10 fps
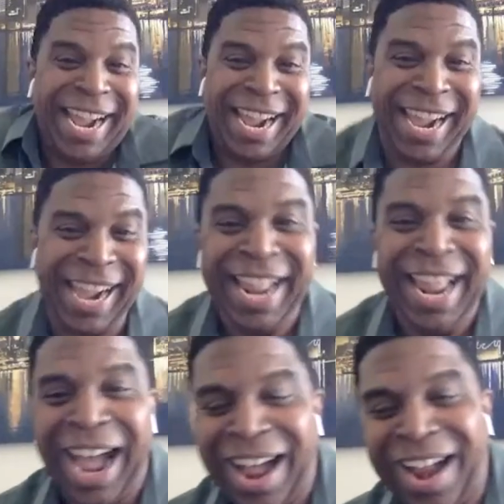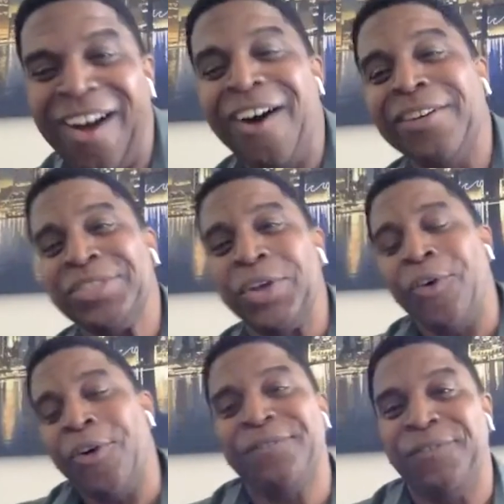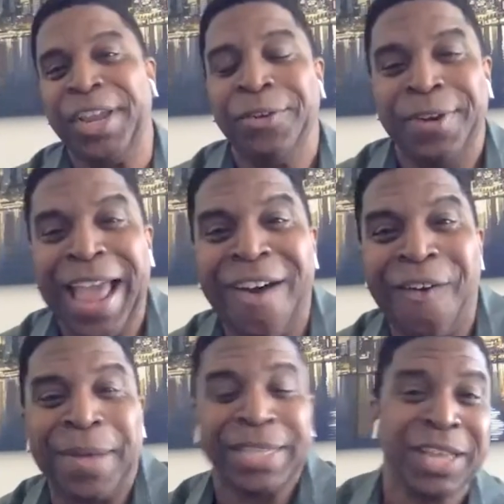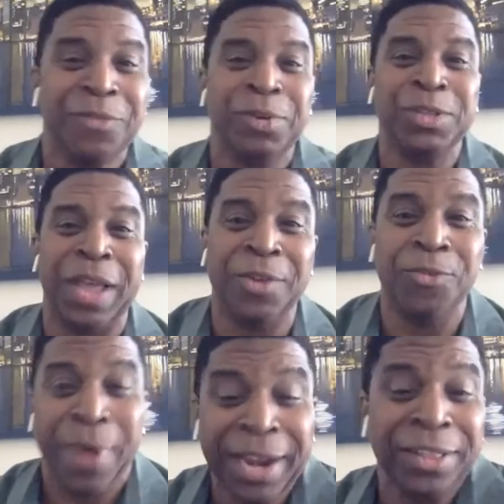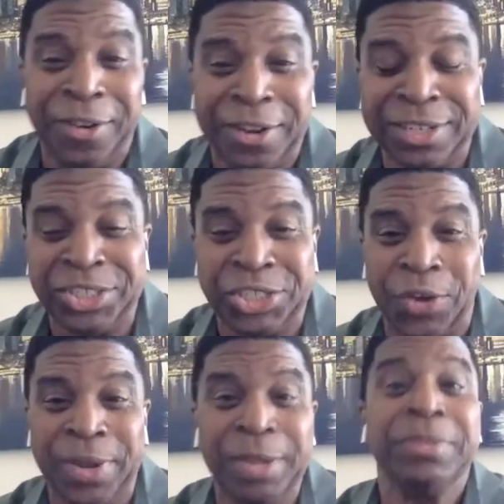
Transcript: Uh, Also on Figure It Out, my son was a regular on the show.